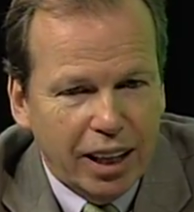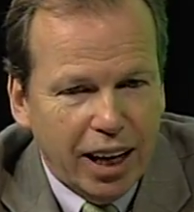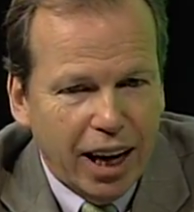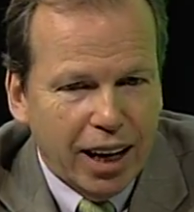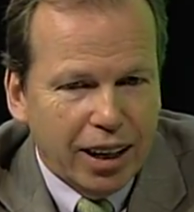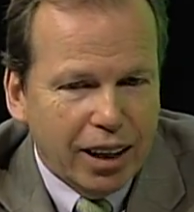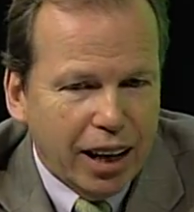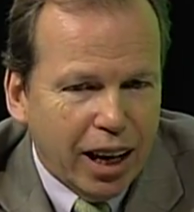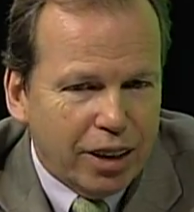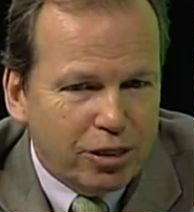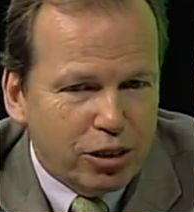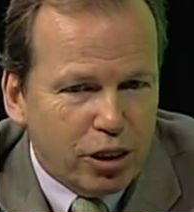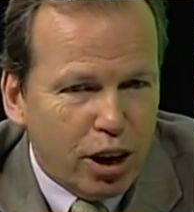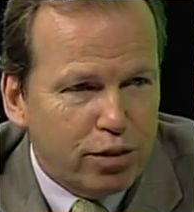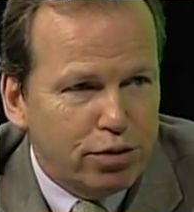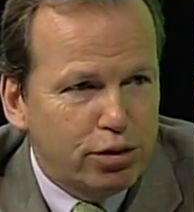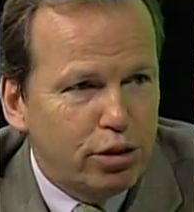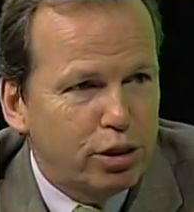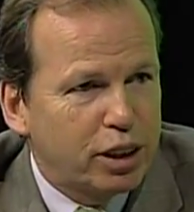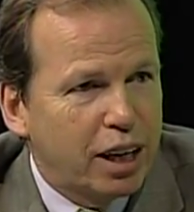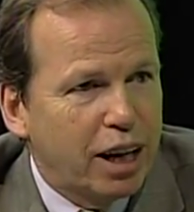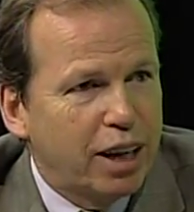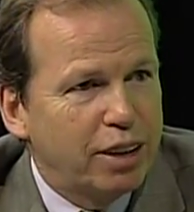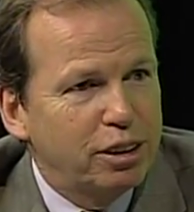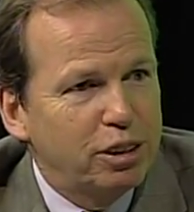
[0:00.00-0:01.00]
at
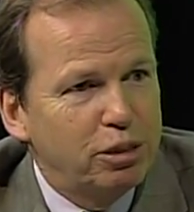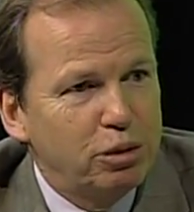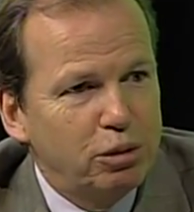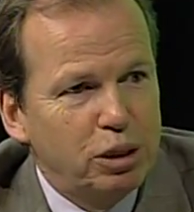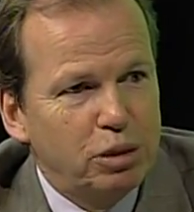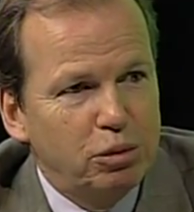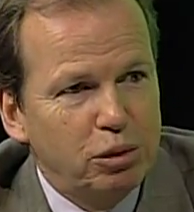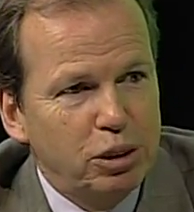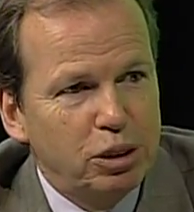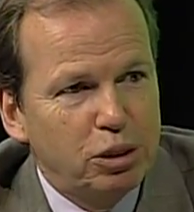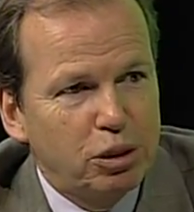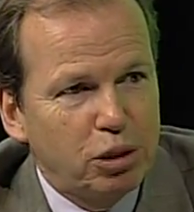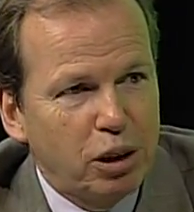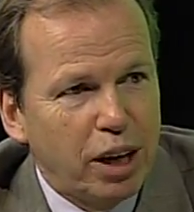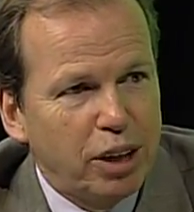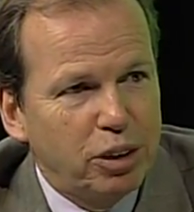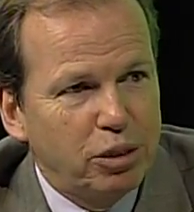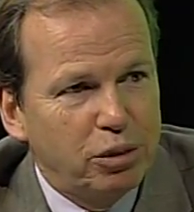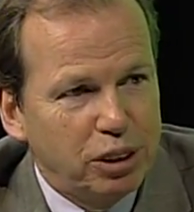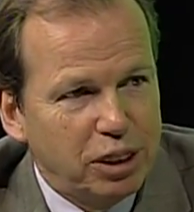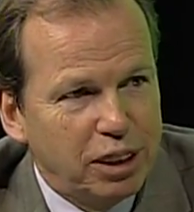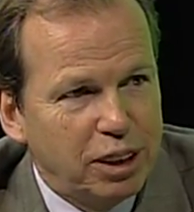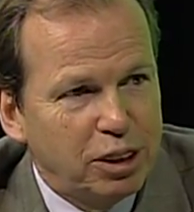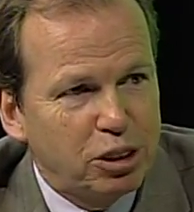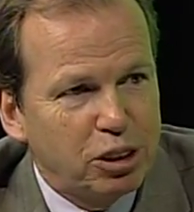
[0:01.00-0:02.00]
Norfolk County, we try
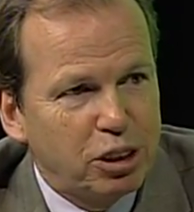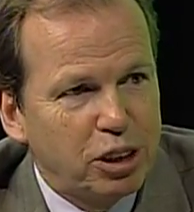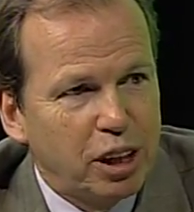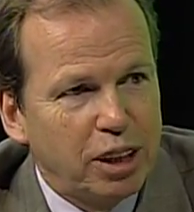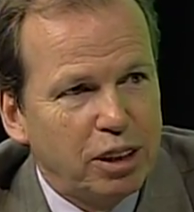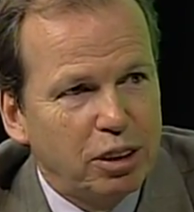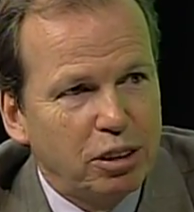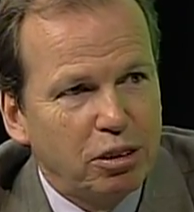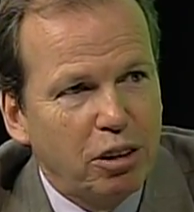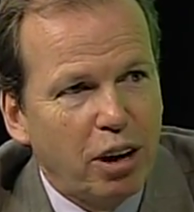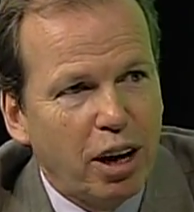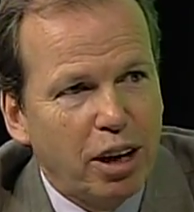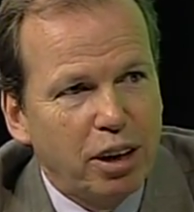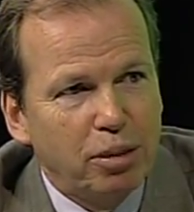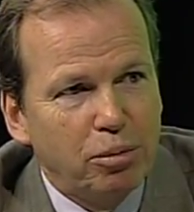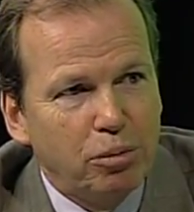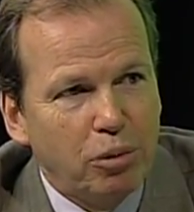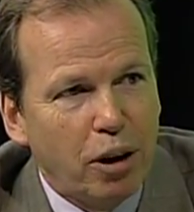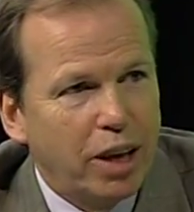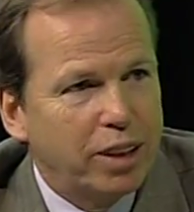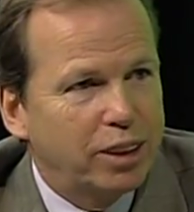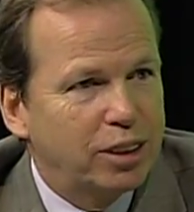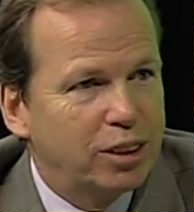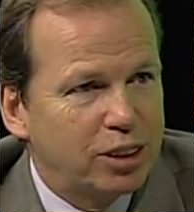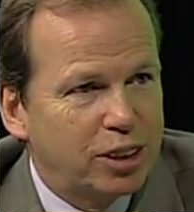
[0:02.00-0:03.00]
to initiate a lot of
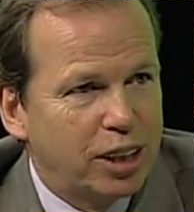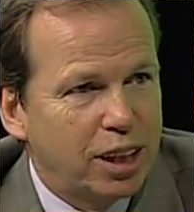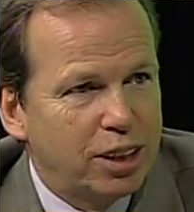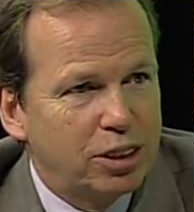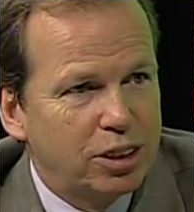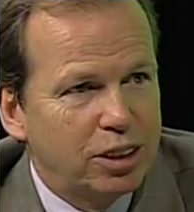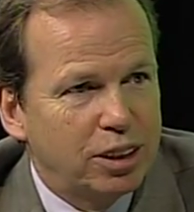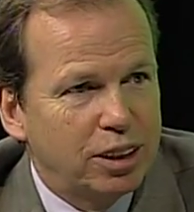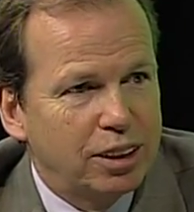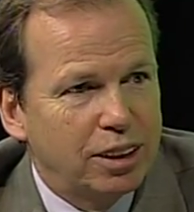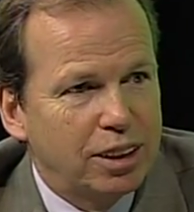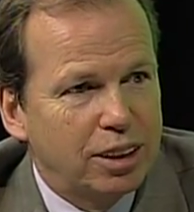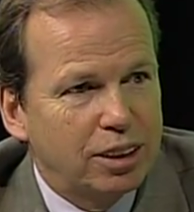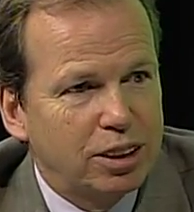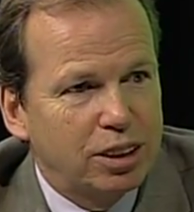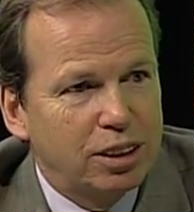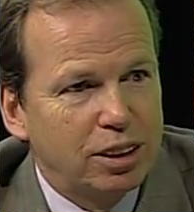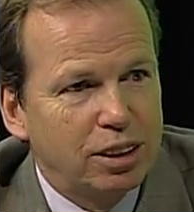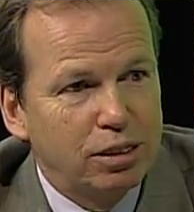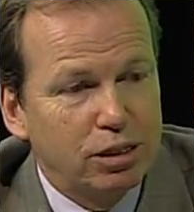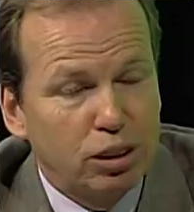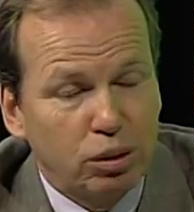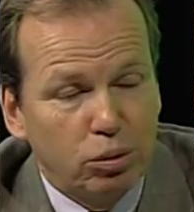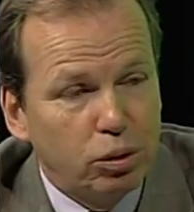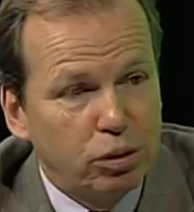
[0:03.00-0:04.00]
modernization
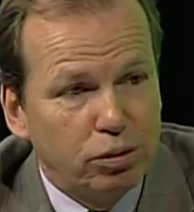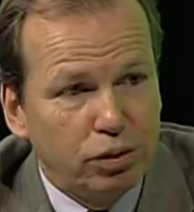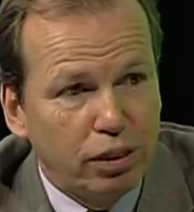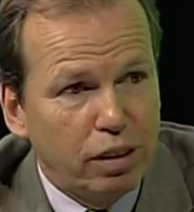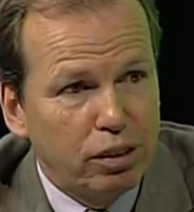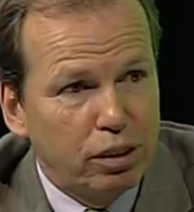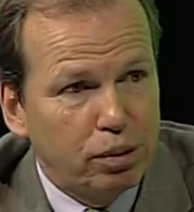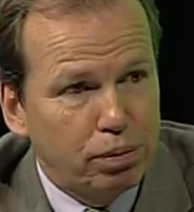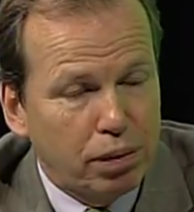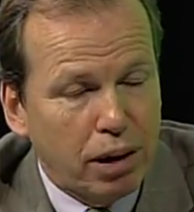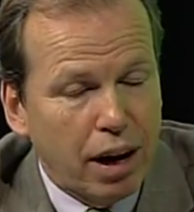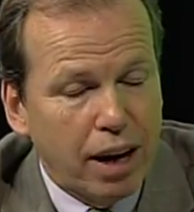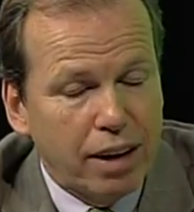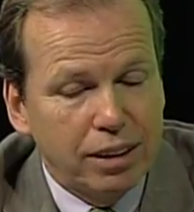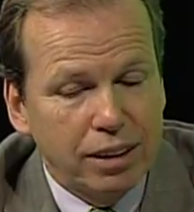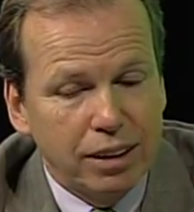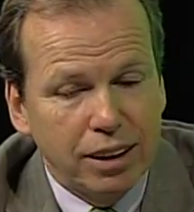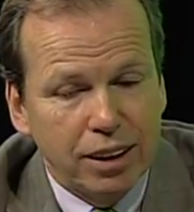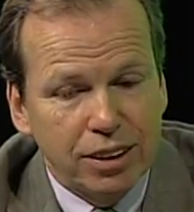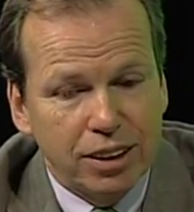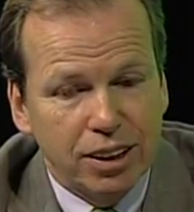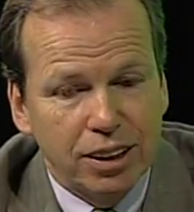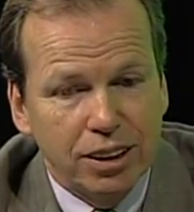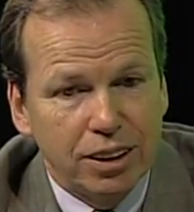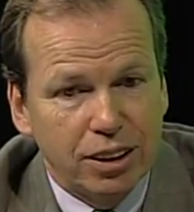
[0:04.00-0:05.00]
initiatives, and we're very proud of
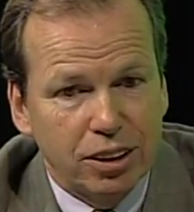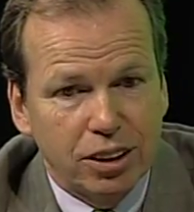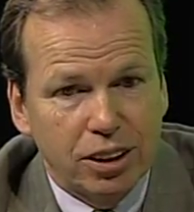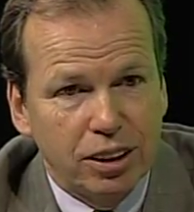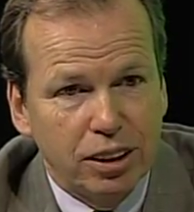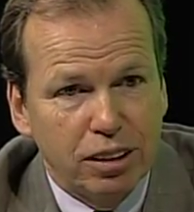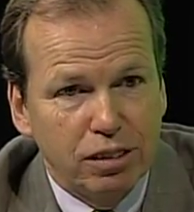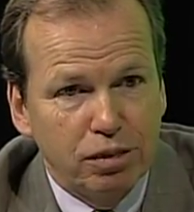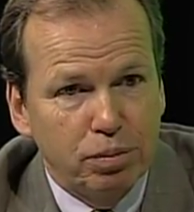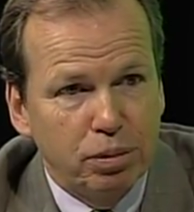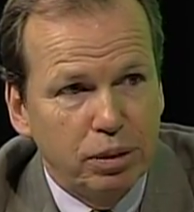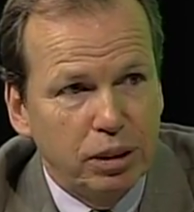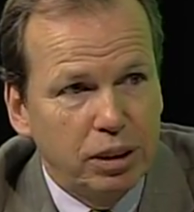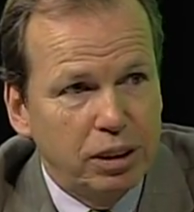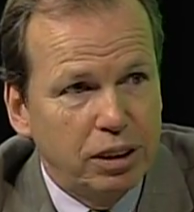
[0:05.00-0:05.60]
this initiative